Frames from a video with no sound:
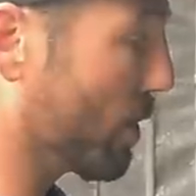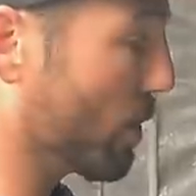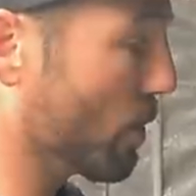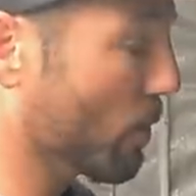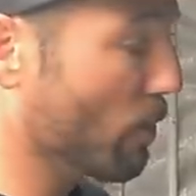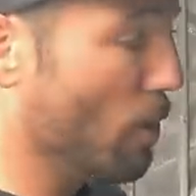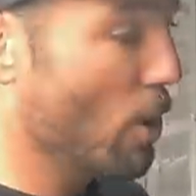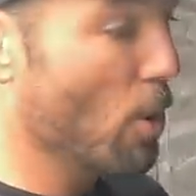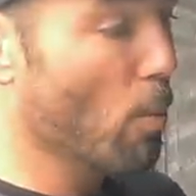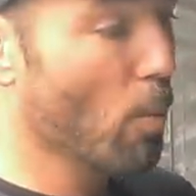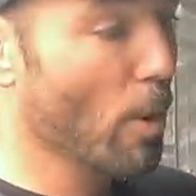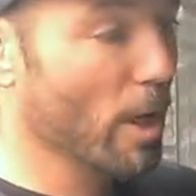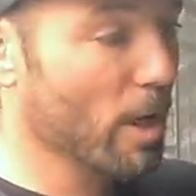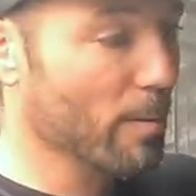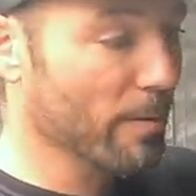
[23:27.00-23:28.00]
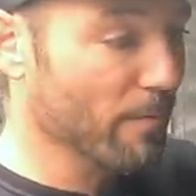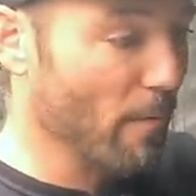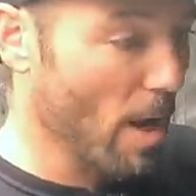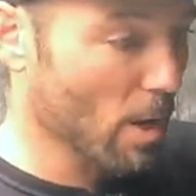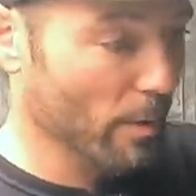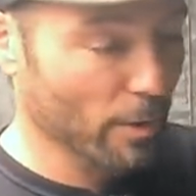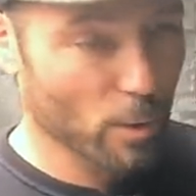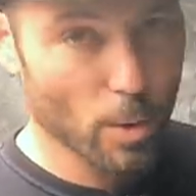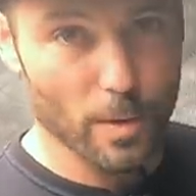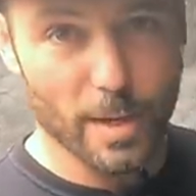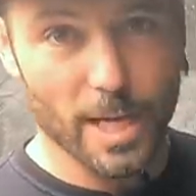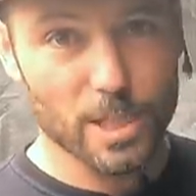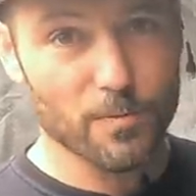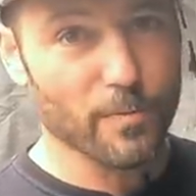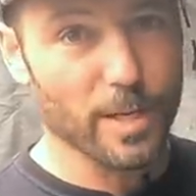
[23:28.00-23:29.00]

to do. We're gonna be following through in the next